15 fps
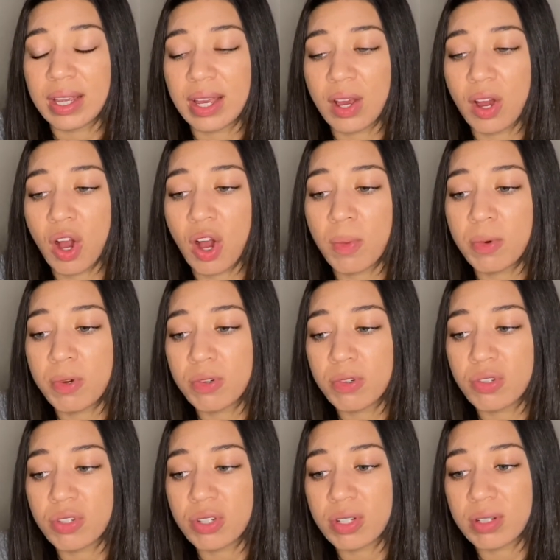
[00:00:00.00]

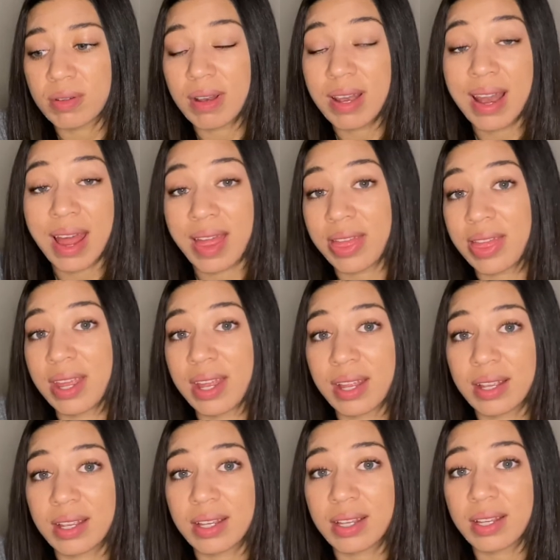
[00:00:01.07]
almost
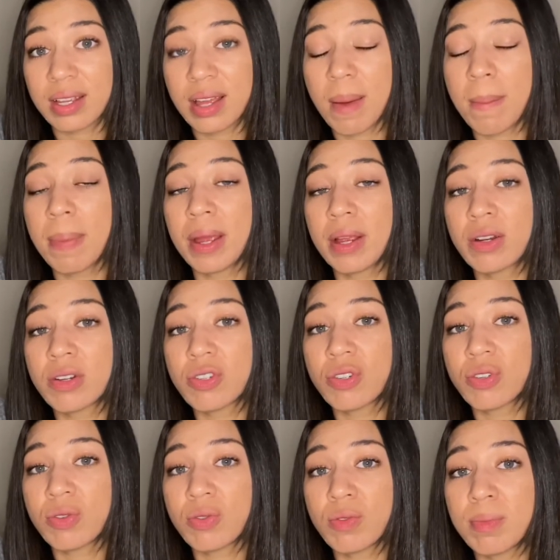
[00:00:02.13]
nothing compared
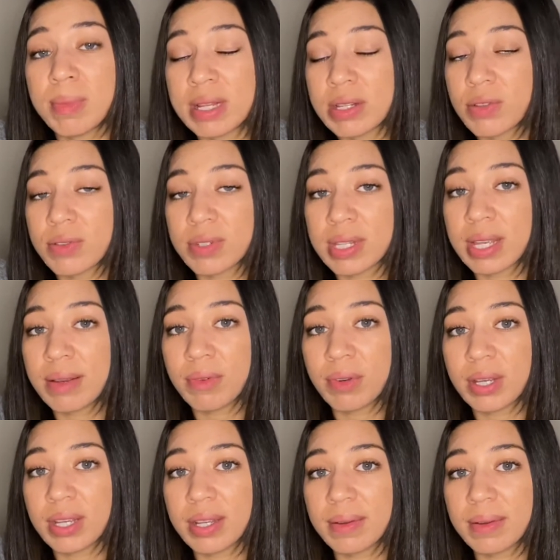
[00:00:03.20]
to mental slavery,